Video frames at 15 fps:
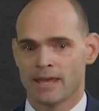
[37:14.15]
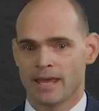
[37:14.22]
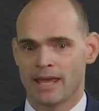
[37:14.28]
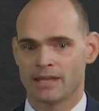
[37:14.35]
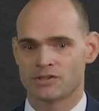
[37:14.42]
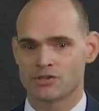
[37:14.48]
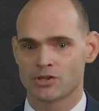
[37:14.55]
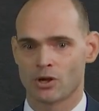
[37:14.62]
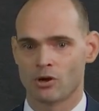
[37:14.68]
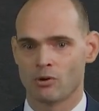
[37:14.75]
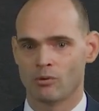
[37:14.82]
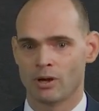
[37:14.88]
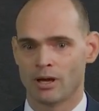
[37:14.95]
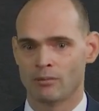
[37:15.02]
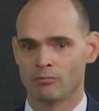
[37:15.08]
And
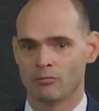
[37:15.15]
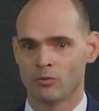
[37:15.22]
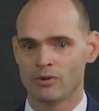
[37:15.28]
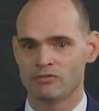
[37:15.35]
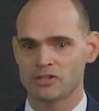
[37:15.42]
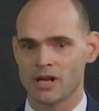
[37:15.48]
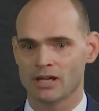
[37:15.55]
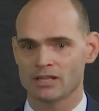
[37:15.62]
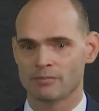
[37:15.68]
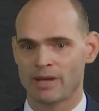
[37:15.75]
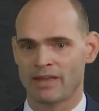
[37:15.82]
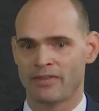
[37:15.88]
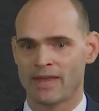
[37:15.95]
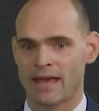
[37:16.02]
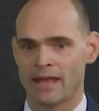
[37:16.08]
so we've talked
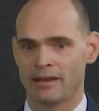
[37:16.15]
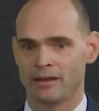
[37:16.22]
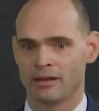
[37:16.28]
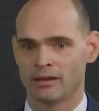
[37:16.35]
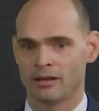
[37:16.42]
about that